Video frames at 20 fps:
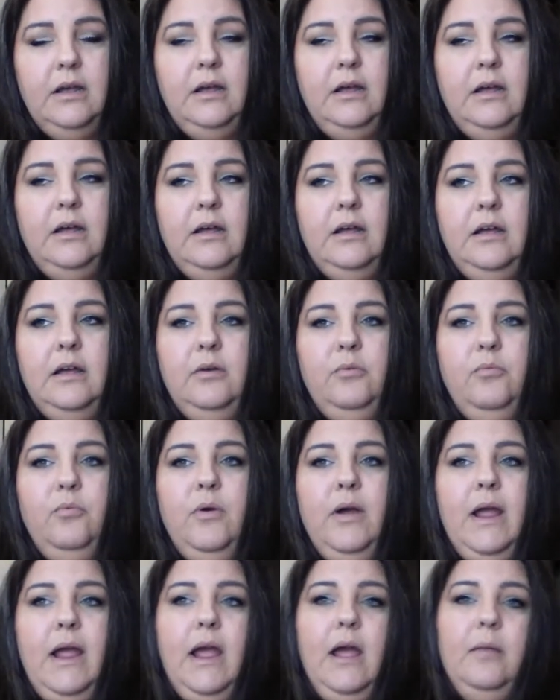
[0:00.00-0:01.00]

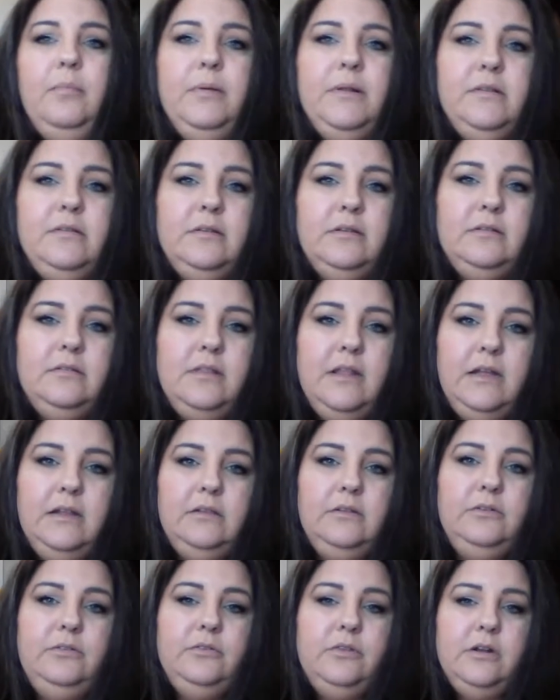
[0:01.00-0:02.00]
what happens is they
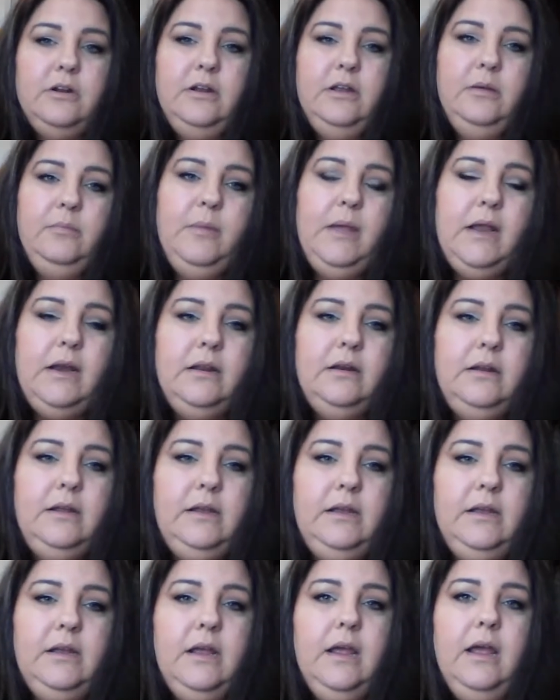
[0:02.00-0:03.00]
lose their
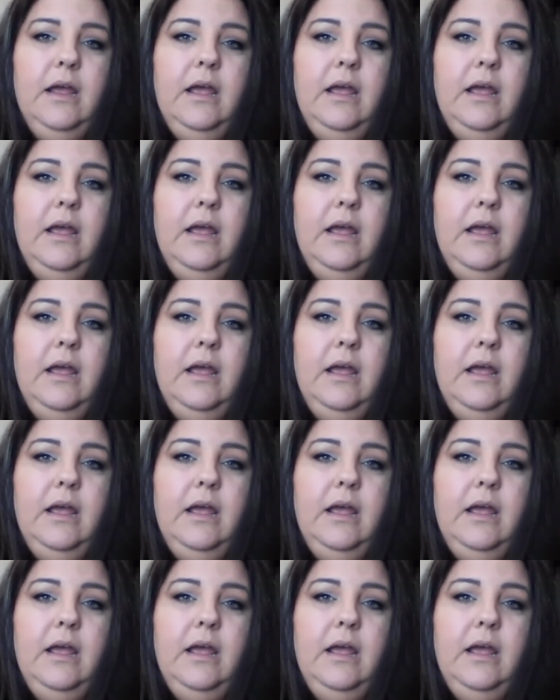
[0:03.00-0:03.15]
humanity